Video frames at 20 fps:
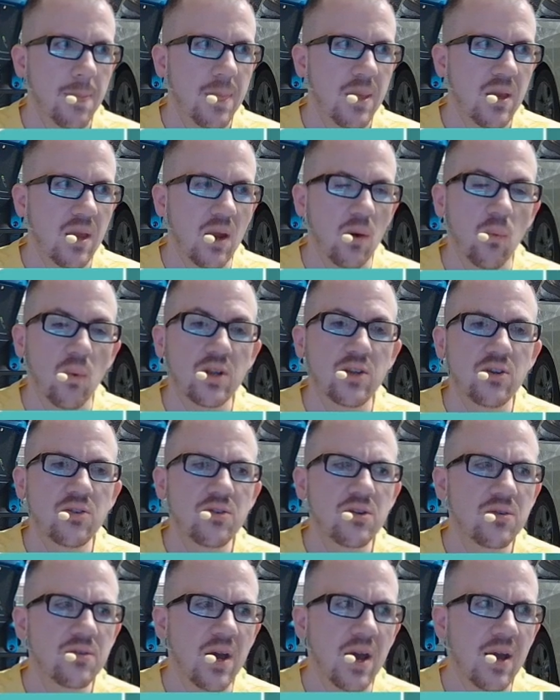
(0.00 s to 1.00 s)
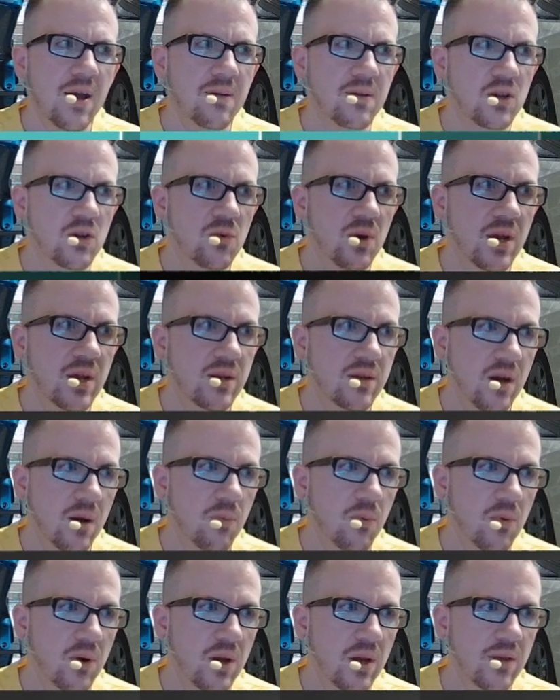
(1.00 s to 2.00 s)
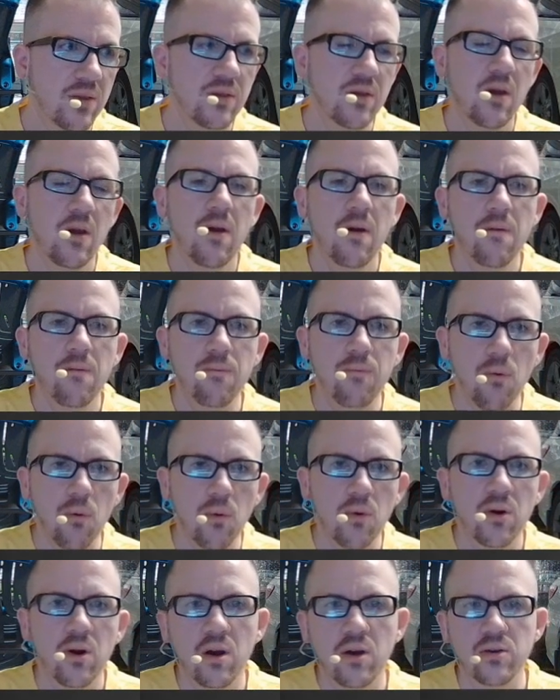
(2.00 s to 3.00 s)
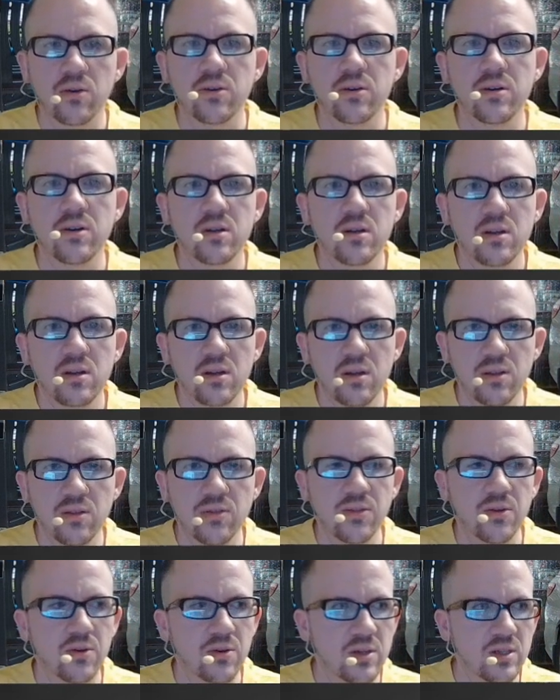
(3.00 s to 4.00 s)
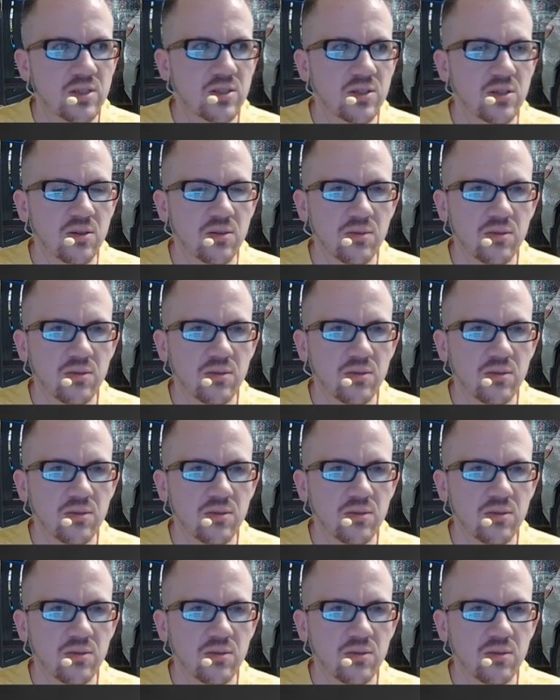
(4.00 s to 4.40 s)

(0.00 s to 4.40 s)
And when you do that, you end up with 432.